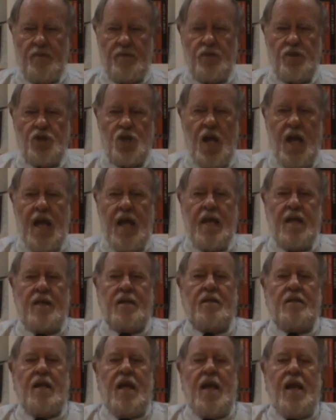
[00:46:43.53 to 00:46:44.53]
Jay
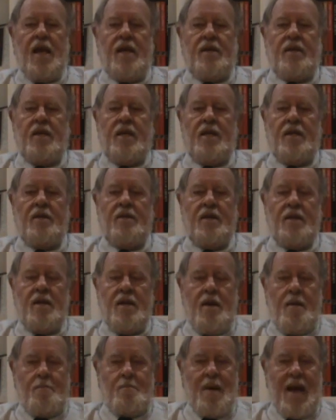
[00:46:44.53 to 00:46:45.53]
and
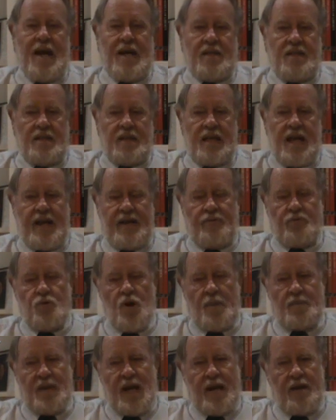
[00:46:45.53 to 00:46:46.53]
Madison kind of
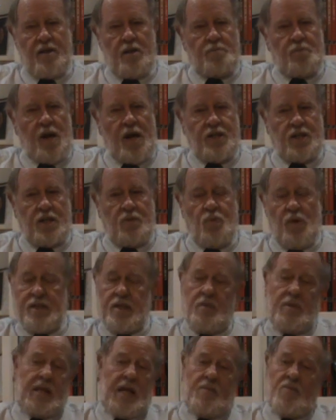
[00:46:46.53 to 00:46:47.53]
dropped out of the project once
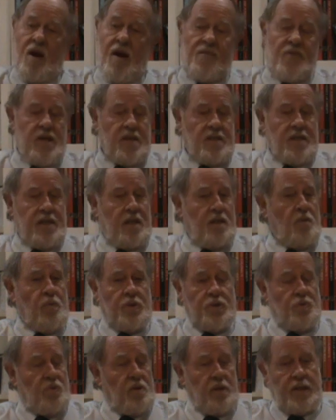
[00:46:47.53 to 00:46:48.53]
it became obvious that it
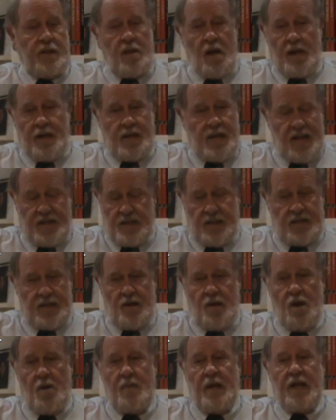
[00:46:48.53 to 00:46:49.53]
was really not
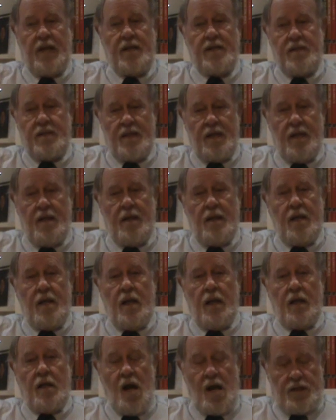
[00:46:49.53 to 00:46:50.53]
necessary because the
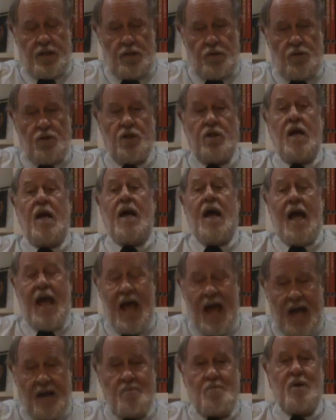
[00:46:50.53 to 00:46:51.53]
Constitution
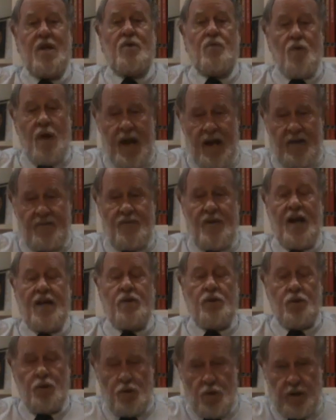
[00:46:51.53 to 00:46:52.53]
had been ratified.
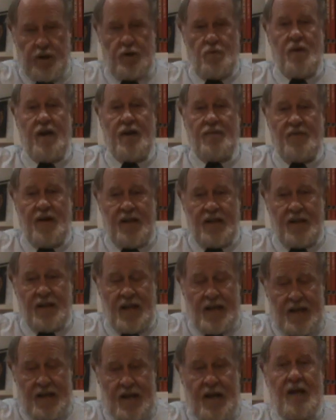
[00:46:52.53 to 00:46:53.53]
New York had ratified it.
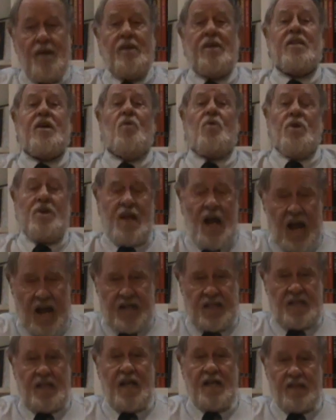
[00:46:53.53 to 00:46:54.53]
There were
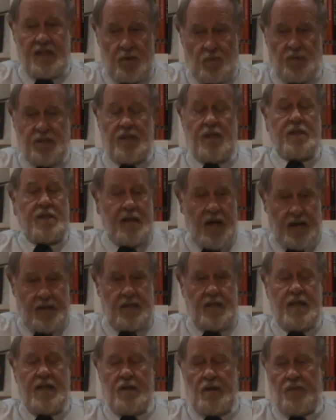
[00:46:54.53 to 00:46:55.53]
9 states. It was a done
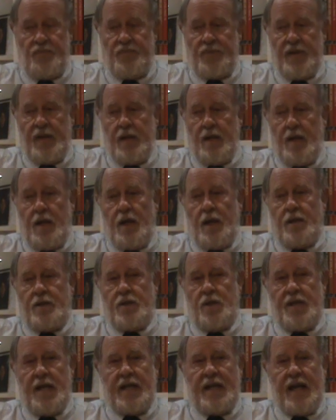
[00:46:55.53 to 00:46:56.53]
deal.
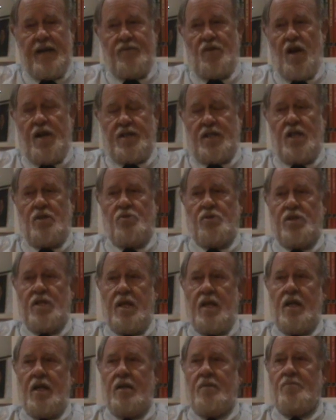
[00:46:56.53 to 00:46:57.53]
So they kind of lost interest
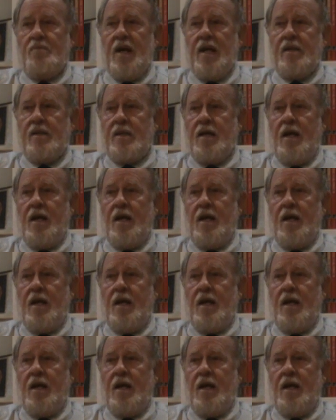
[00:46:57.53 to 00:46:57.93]
in it, but